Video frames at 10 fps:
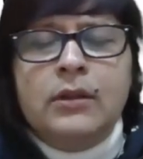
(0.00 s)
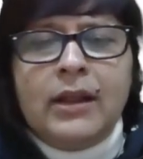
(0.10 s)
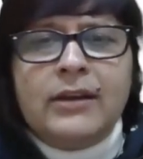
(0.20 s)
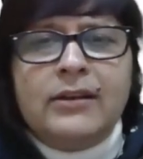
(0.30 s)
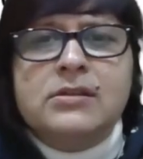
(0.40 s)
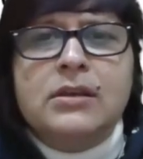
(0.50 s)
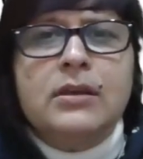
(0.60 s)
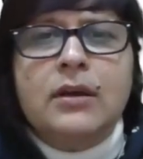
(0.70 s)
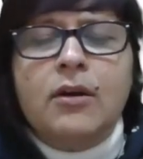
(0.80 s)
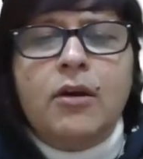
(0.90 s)
that is
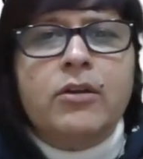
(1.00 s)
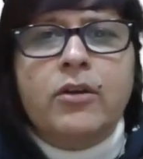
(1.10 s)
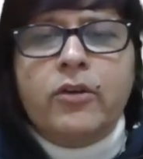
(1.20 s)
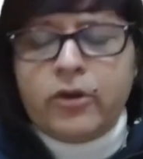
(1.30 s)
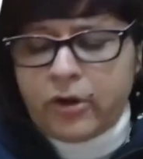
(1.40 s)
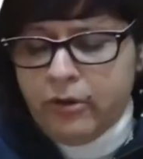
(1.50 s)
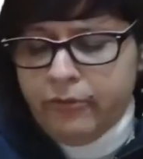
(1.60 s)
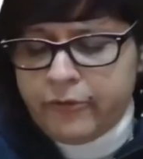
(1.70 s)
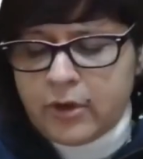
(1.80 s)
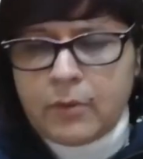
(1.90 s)
the
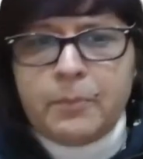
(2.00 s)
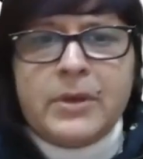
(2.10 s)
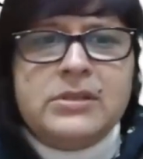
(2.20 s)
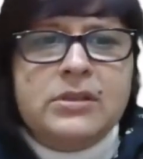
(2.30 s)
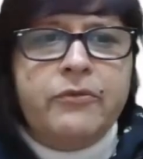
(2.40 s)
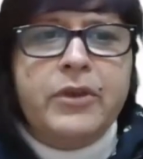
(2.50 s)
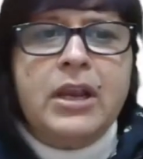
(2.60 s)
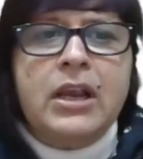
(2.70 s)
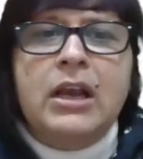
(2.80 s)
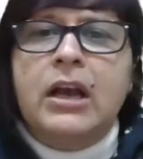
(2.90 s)
Argonauts
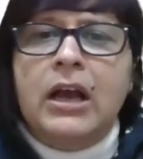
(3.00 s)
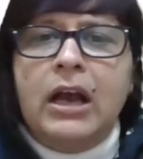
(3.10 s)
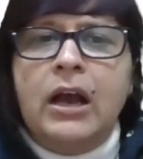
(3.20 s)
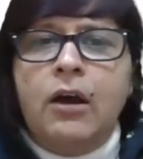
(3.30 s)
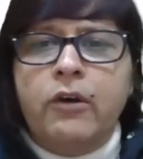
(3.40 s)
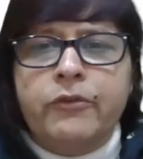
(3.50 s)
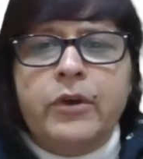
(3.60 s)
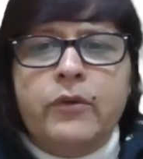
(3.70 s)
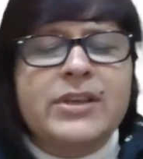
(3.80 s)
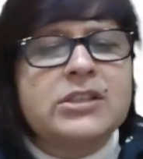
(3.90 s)

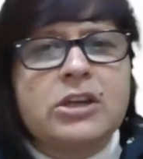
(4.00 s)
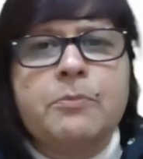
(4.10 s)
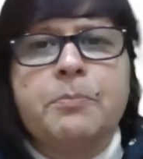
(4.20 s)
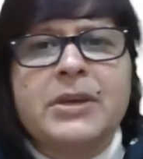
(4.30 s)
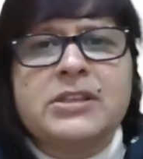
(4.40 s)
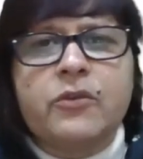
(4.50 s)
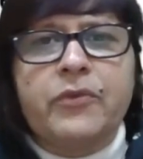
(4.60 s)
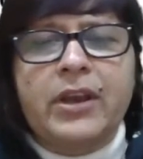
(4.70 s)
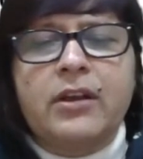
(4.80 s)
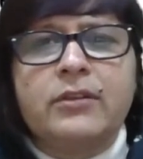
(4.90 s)
of Western
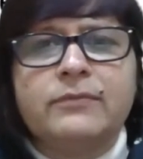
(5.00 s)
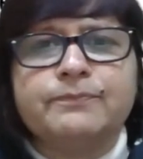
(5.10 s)
Pacific.